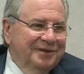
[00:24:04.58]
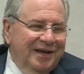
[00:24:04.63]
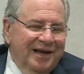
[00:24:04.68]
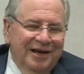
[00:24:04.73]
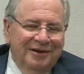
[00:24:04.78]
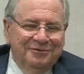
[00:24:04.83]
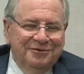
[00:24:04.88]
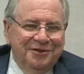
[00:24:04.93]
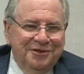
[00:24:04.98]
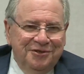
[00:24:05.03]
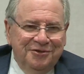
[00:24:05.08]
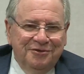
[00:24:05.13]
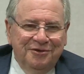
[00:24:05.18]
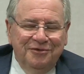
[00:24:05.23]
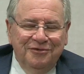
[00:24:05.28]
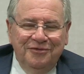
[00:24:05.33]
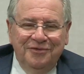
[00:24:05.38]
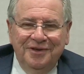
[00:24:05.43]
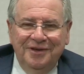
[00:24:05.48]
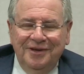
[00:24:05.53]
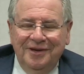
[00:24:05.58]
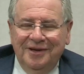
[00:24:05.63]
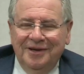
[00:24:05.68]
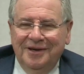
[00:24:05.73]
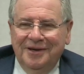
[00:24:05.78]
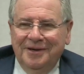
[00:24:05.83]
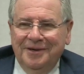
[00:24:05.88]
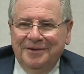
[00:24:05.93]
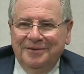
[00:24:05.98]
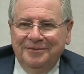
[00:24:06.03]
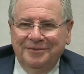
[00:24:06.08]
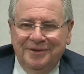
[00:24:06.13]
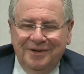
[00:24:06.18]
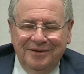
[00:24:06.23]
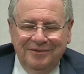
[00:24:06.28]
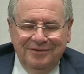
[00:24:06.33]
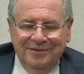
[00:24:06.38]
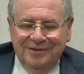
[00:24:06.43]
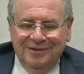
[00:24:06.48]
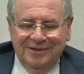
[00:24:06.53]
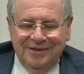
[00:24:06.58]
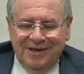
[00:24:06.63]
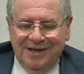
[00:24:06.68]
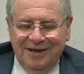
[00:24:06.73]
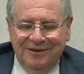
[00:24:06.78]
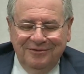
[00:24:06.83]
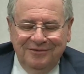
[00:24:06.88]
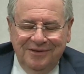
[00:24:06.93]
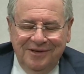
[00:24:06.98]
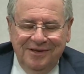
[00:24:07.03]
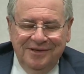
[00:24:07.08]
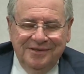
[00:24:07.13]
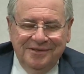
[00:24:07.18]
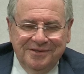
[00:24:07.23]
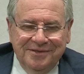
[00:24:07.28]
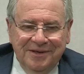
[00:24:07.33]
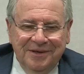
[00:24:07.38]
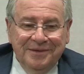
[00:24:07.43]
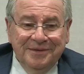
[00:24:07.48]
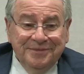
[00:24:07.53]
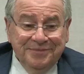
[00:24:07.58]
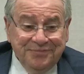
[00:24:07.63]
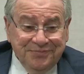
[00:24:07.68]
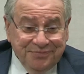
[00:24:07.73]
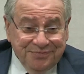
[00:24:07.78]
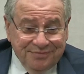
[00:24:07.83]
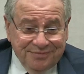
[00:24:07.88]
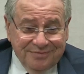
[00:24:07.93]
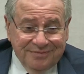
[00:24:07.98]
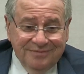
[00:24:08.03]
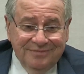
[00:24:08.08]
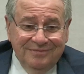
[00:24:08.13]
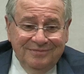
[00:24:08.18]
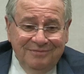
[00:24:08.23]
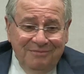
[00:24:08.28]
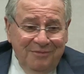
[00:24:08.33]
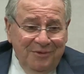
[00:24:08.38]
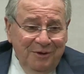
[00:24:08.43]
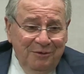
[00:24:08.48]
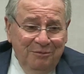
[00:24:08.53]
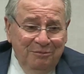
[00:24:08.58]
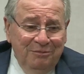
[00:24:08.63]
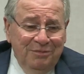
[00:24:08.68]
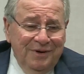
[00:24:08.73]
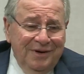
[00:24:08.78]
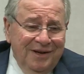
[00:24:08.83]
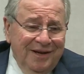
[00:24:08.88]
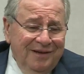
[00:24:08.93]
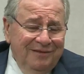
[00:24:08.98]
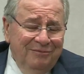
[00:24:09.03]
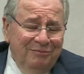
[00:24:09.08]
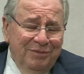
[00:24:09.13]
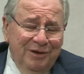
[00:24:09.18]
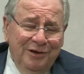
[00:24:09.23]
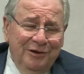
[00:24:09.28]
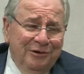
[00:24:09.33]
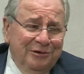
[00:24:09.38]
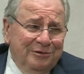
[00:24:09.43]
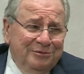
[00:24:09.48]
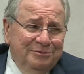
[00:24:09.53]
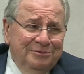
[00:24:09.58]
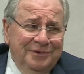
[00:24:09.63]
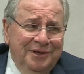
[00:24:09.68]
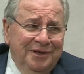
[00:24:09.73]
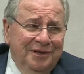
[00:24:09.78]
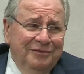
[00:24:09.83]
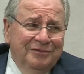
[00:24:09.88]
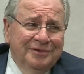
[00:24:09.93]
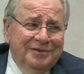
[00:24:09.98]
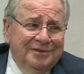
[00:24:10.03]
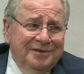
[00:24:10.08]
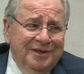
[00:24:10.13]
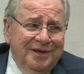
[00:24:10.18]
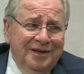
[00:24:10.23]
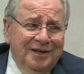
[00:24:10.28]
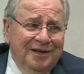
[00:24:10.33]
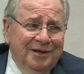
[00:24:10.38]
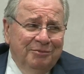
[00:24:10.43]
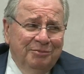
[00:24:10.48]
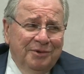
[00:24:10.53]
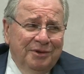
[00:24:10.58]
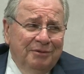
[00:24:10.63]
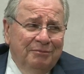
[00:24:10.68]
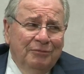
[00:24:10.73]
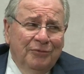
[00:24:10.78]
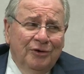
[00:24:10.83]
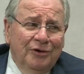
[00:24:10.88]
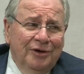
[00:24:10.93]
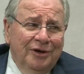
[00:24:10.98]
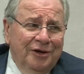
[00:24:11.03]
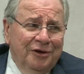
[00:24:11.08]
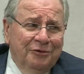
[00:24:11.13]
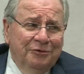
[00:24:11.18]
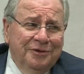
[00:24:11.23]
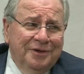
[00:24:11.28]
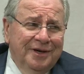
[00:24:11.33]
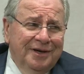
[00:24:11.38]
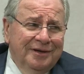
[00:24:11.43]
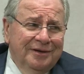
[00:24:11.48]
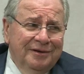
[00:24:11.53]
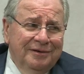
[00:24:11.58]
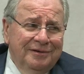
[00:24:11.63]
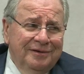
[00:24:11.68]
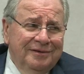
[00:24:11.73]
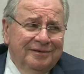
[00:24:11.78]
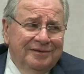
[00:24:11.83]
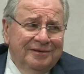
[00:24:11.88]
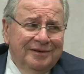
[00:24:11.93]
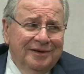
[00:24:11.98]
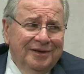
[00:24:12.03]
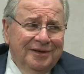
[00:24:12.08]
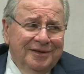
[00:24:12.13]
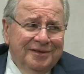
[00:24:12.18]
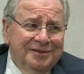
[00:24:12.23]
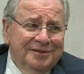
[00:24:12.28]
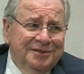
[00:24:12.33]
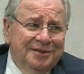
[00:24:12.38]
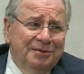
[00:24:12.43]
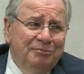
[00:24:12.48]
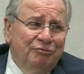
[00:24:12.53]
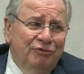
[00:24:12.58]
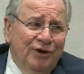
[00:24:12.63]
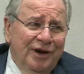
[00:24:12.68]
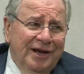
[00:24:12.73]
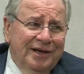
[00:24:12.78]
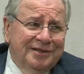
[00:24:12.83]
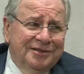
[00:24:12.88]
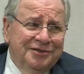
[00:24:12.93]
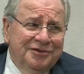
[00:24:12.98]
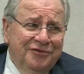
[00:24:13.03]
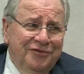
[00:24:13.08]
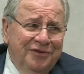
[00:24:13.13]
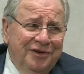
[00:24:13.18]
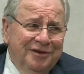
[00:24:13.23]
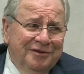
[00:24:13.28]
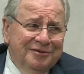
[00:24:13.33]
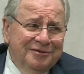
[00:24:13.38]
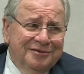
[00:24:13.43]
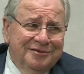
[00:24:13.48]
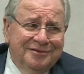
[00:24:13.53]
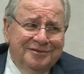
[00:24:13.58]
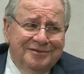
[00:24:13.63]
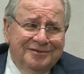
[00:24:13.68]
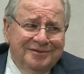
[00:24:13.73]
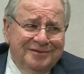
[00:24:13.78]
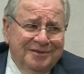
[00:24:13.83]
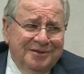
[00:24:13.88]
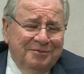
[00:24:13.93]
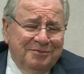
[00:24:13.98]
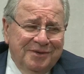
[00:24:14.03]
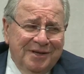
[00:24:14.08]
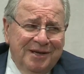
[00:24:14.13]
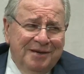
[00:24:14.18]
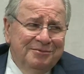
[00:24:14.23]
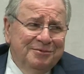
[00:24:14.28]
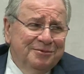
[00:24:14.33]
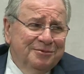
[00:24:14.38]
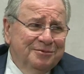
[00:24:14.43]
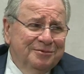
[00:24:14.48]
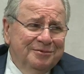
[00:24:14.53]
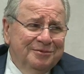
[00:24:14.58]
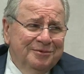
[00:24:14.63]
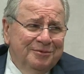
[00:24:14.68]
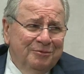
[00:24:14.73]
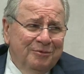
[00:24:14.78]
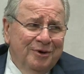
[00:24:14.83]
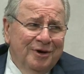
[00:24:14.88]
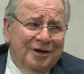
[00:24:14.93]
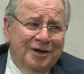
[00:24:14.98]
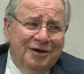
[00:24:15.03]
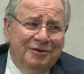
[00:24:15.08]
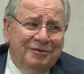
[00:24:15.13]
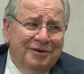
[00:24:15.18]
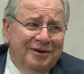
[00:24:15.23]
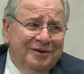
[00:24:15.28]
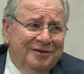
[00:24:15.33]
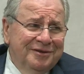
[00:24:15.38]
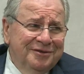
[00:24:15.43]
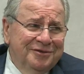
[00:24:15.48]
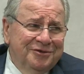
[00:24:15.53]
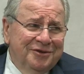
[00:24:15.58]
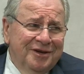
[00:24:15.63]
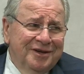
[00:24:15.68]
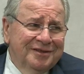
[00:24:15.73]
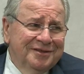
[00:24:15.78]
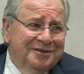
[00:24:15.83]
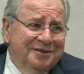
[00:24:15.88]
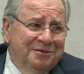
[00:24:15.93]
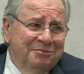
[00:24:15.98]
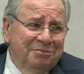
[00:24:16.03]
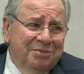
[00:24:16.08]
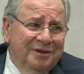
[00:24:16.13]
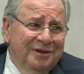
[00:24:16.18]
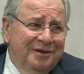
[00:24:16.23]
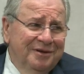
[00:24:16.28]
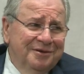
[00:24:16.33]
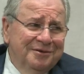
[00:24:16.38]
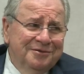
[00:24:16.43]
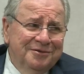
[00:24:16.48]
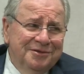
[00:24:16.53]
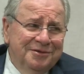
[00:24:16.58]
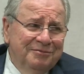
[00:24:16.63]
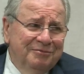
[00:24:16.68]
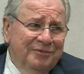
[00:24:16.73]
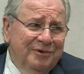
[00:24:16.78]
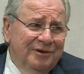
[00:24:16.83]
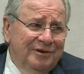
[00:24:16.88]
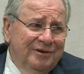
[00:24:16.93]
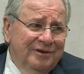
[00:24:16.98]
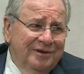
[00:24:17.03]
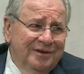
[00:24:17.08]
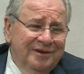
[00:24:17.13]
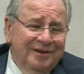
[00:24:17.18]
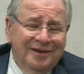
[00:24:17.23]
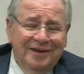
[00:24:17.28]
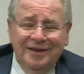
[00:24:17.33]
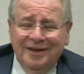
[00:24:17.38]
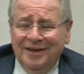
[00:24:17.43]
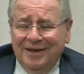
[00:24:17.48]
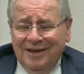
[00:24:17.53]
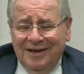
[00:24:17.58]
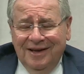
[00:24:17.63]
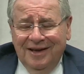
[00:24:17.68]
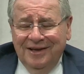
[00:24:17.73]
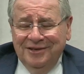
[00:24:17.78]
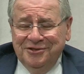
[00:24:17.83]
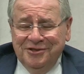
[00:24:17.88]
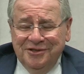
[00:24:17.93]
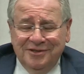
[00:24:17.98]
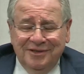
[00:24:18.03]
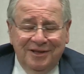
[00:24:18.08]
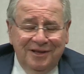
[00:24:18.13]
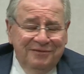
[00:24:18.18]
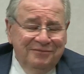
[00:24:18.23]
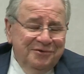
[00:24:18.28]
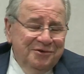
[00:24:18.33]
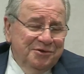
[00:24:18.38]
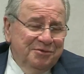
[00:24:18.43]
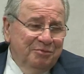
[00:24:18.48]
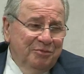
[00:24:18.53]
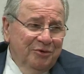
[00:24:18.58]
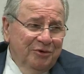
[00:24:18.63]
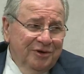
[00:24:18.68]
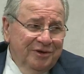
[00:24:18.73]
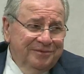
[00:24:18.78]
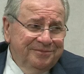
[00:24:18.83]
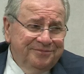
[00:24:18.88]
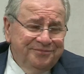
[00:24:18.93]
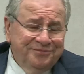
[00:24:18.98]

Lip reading: County trophy, whatever the county is. But I've been known even to get up in the morning, go down to the practice fields, and sometimes we'll walk around and talk to the players and whatnot. I just love the sport.